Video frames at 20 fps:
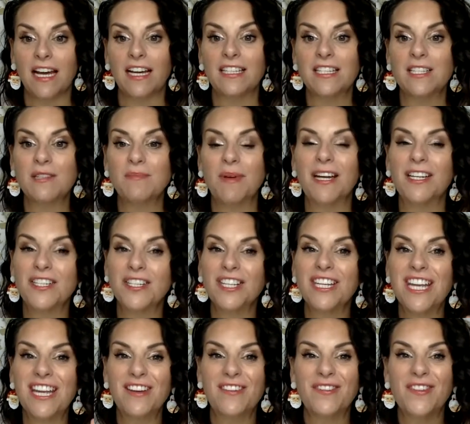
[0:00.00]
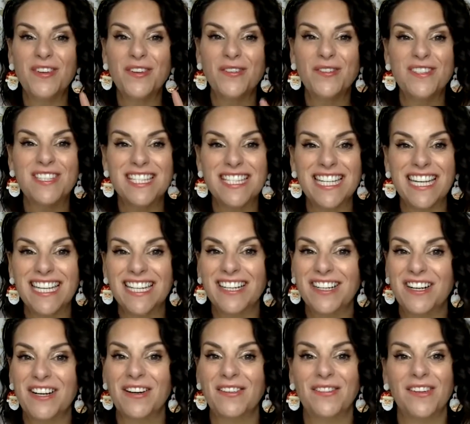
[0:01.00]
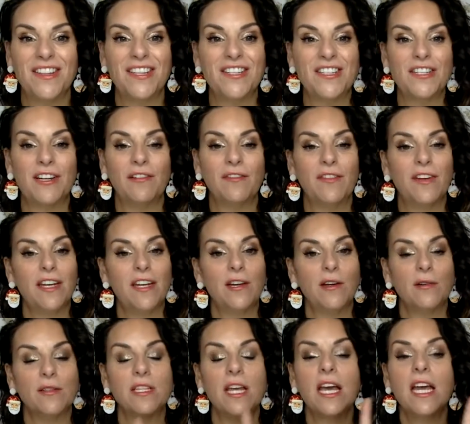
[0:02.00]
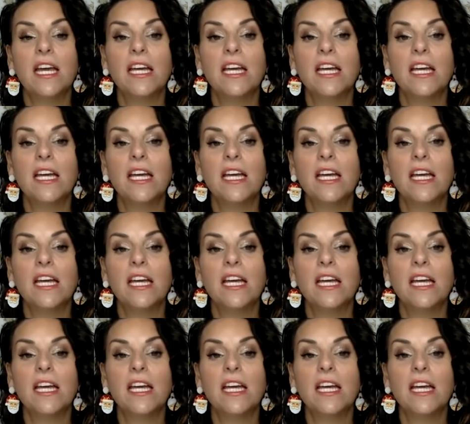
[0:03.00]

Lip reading: especially if you've seen our Elf on the Shelf videos,